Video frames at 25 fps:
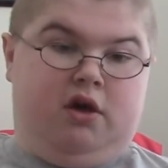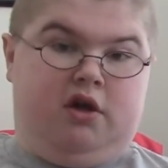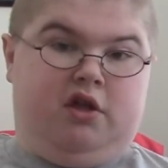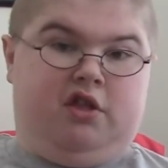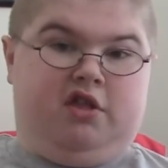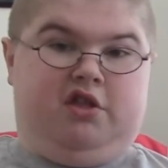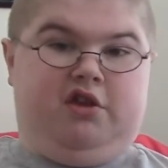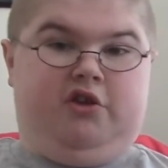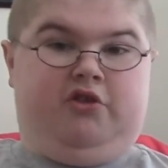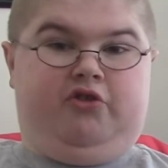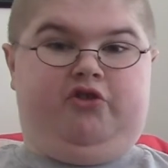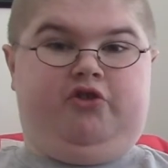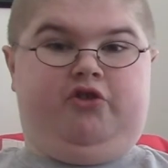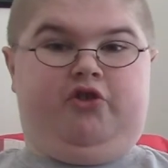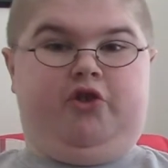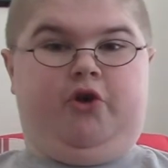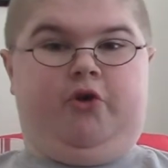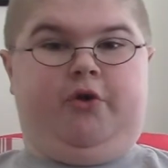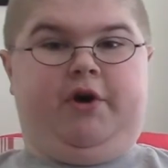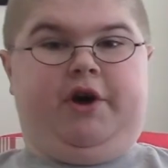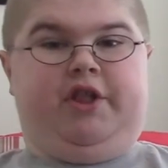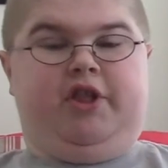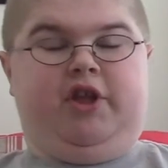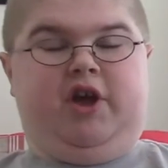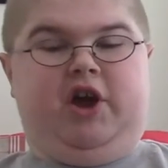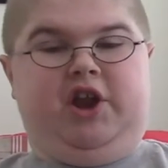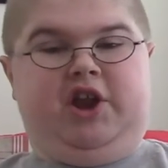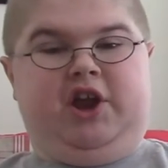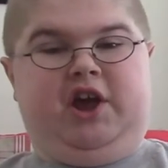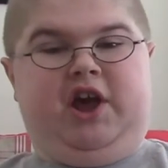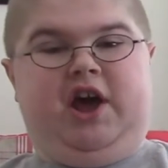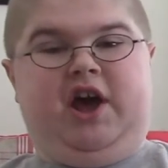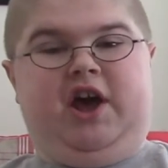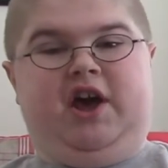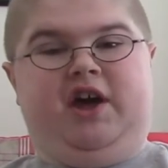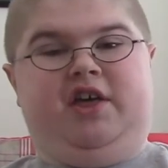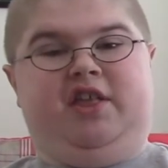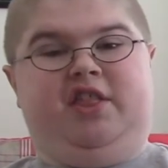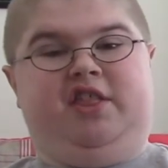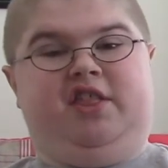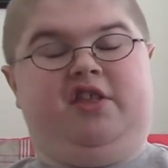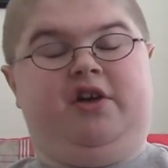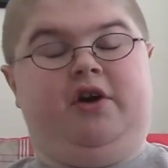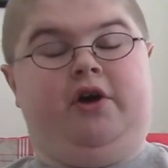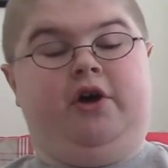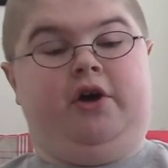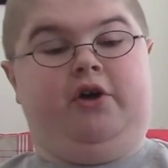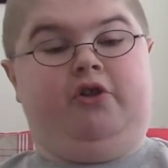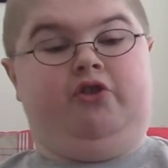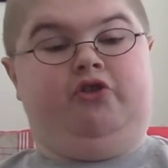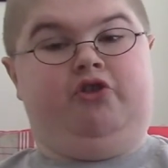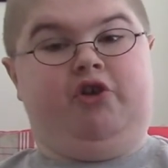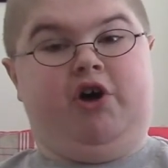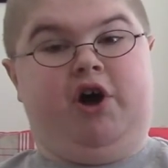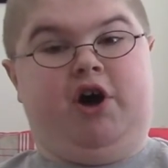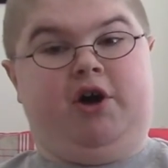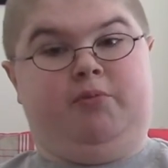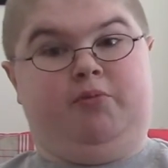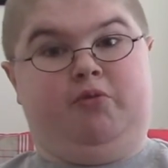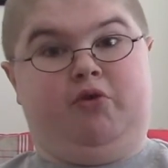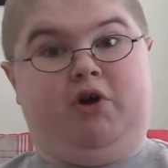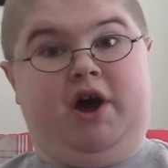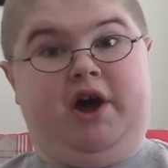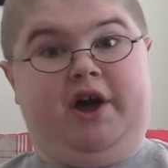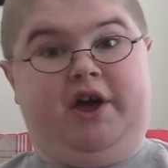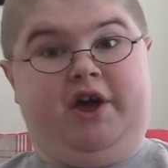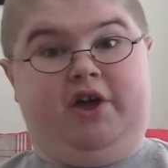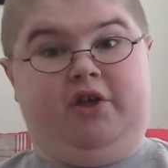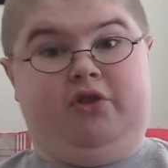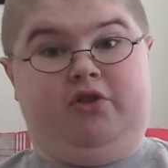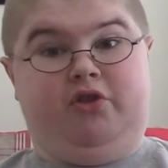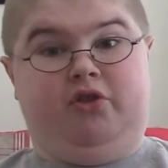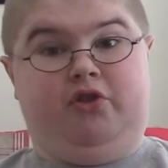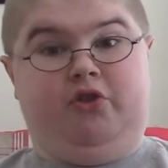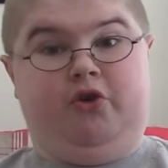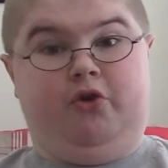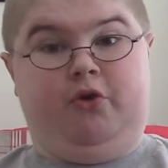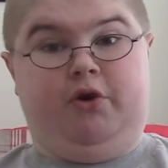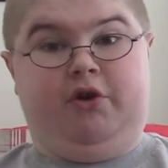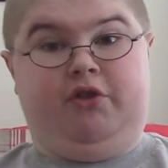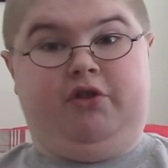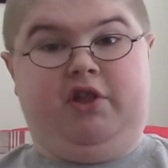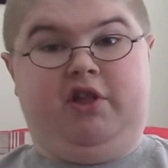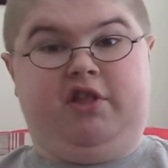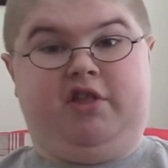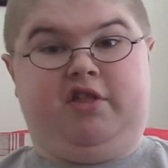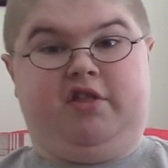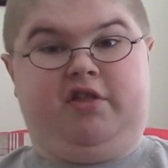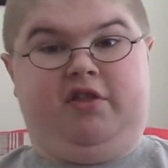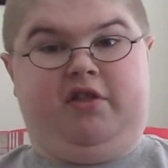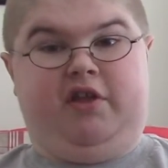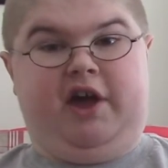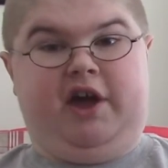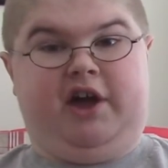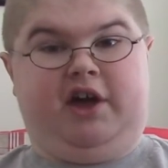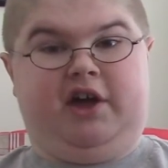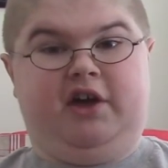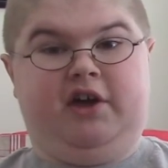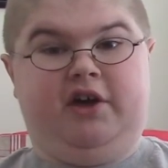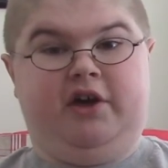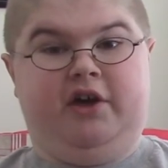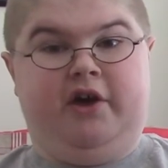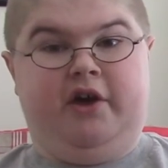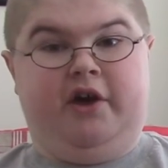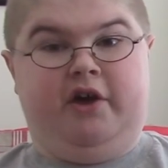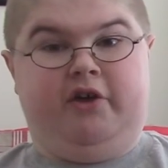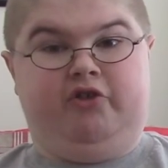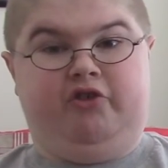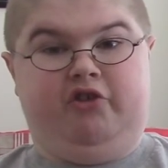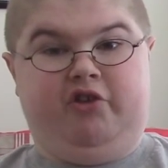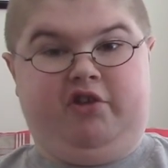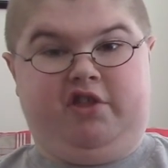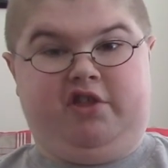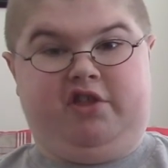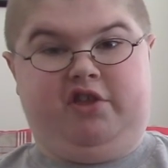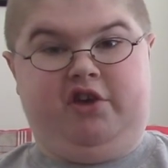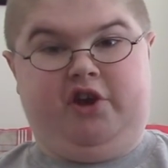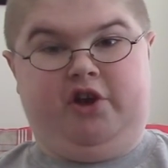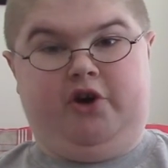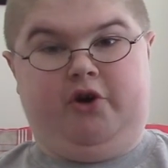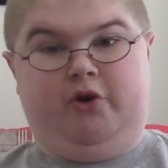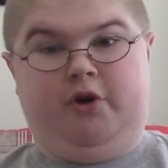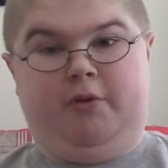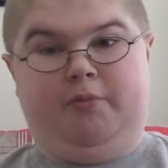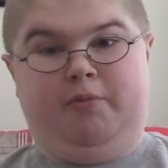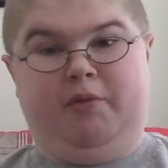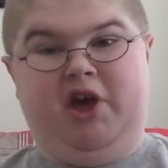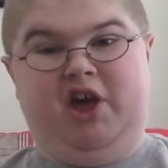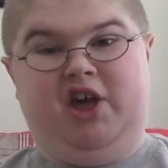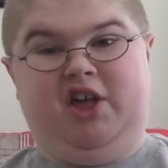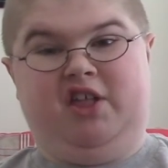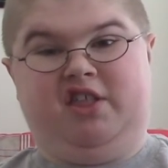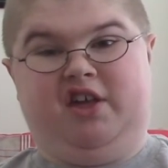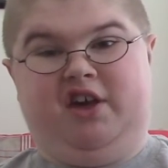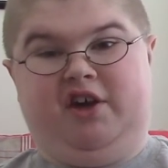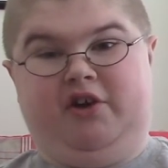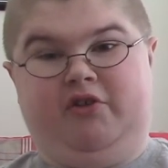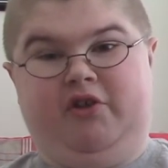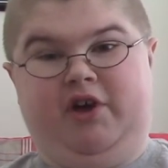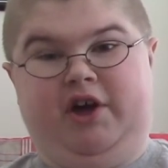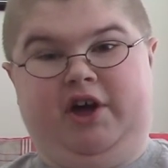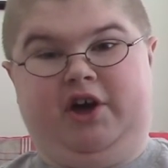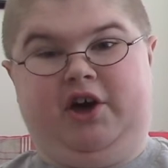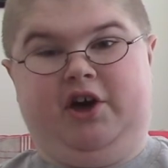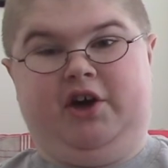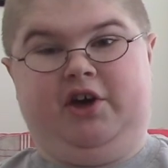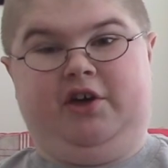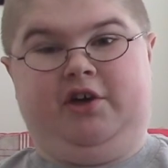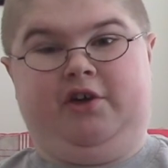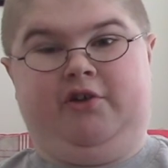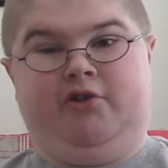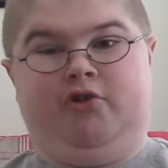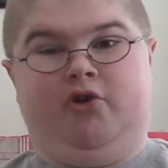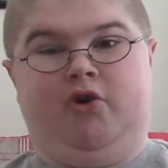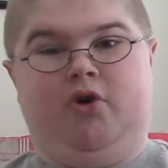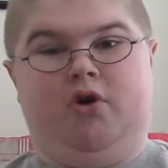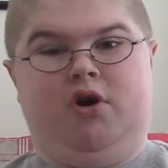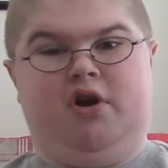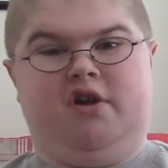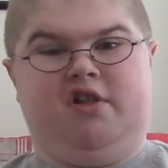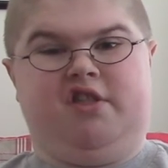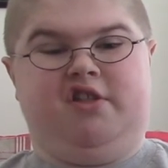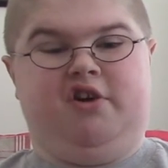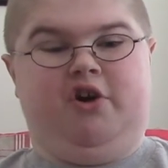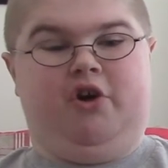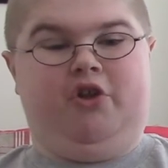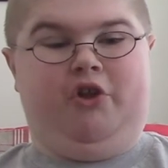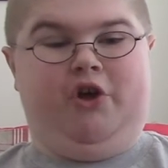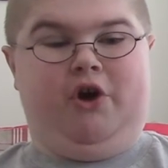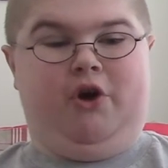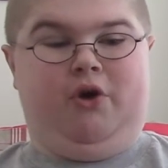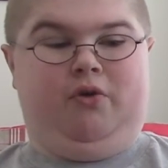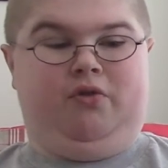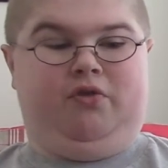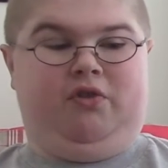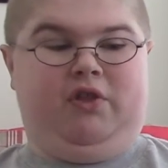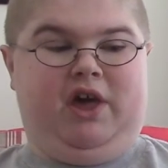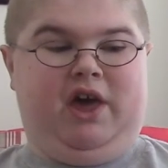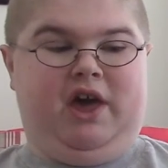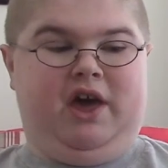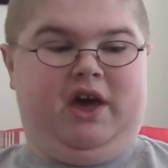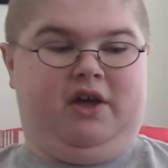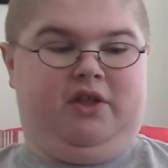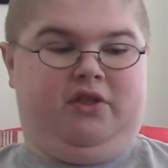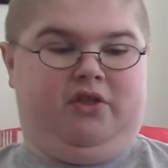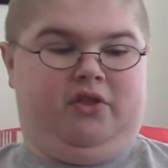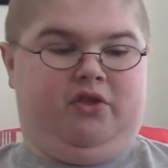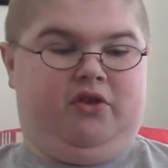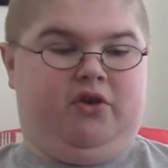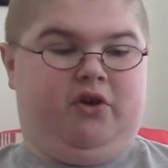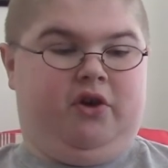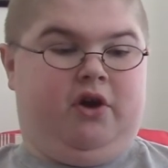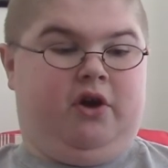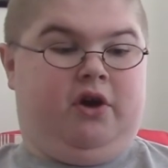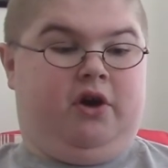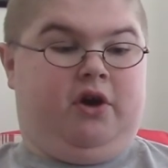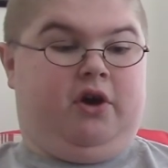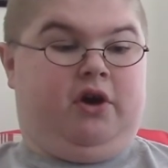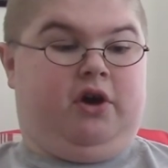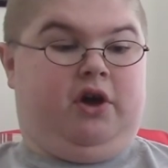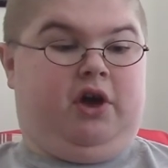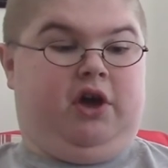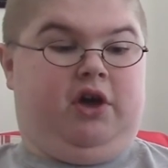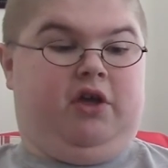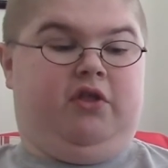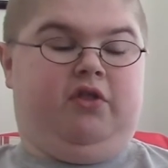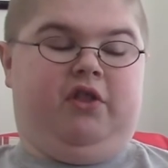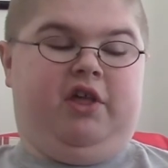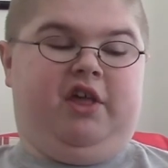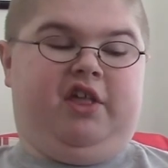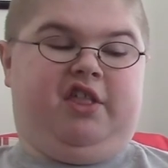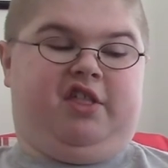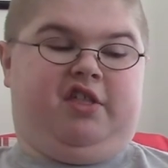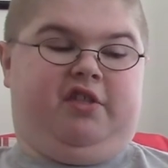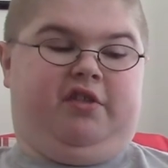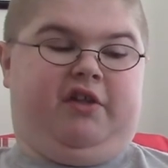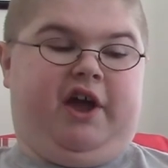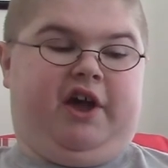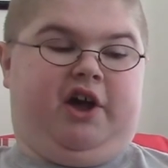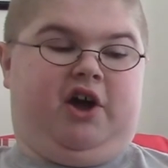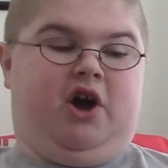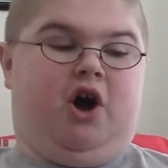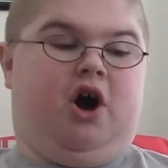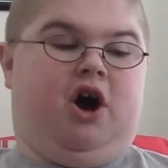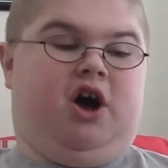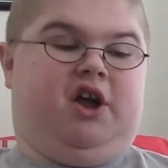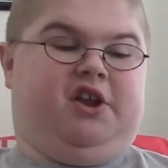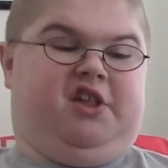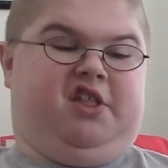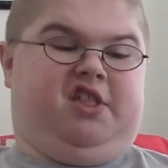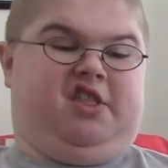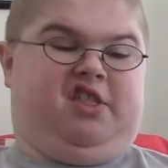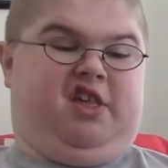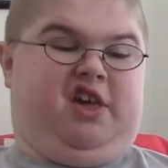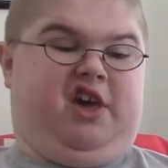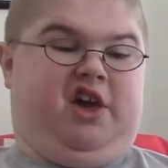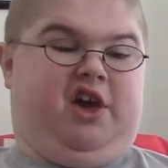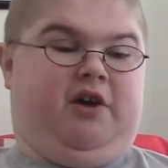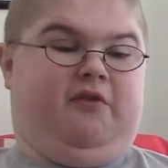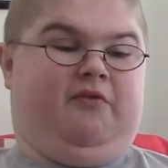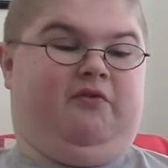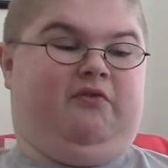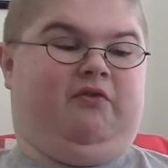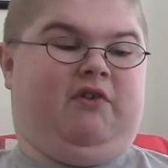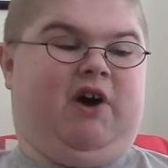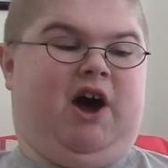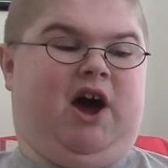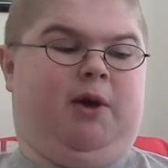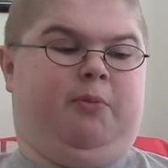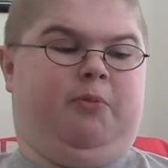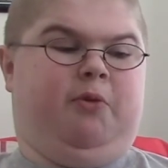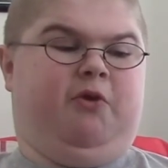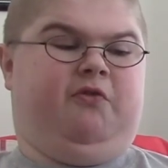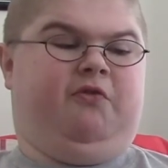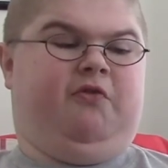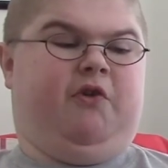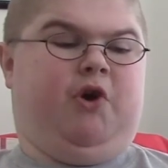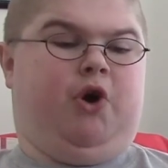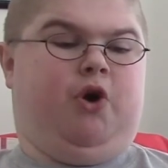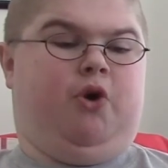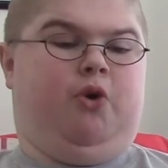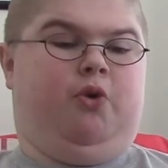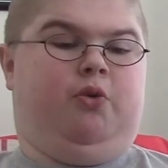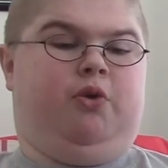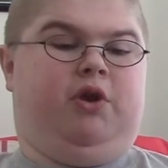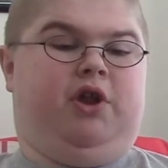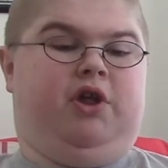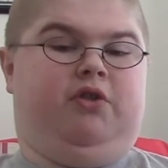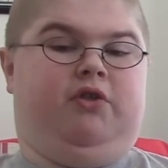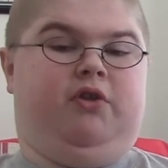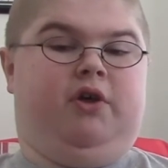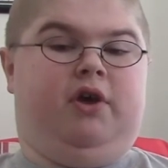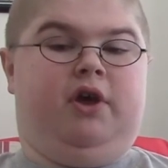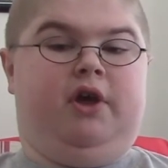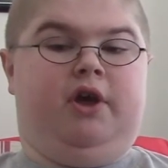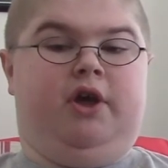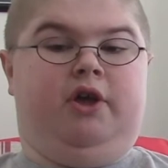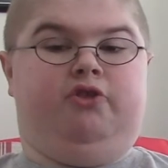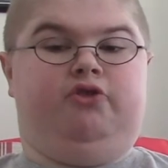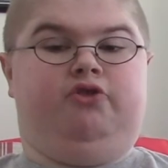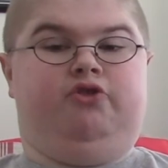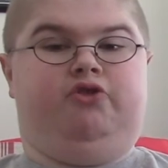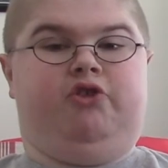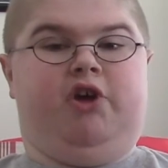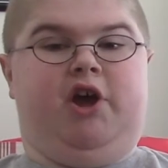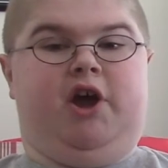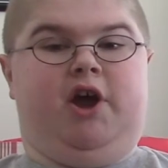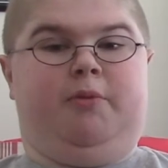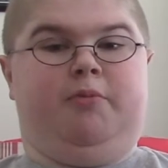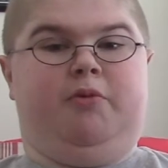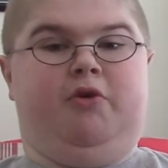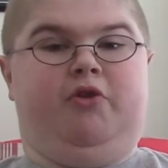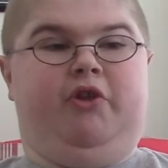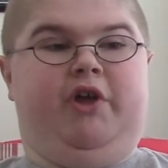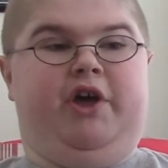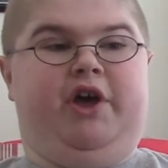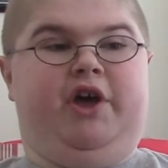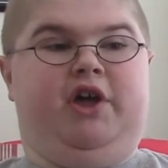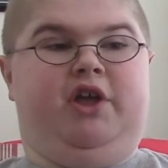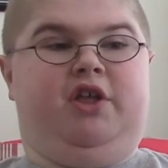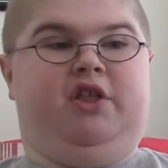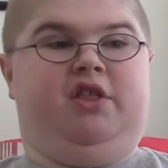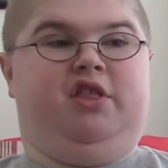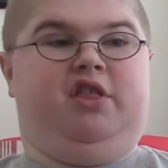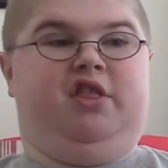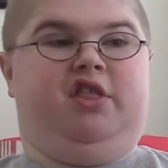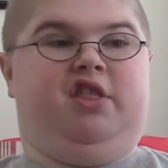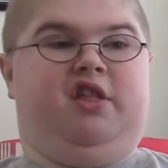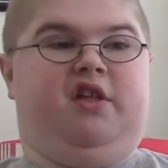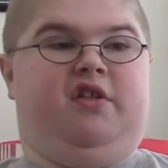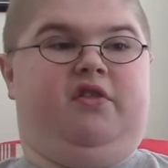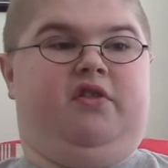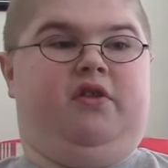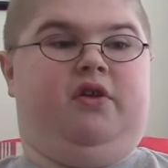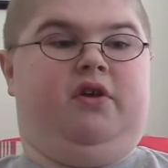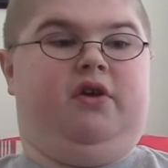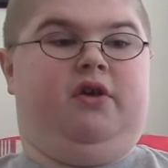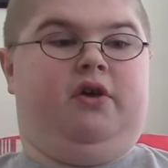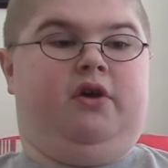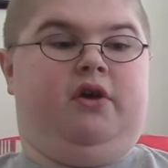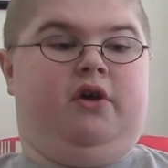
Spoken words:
it has John Bryan doing this just amazing a guitar solo at the end in this odyssey of vibraphone and Chamberlins and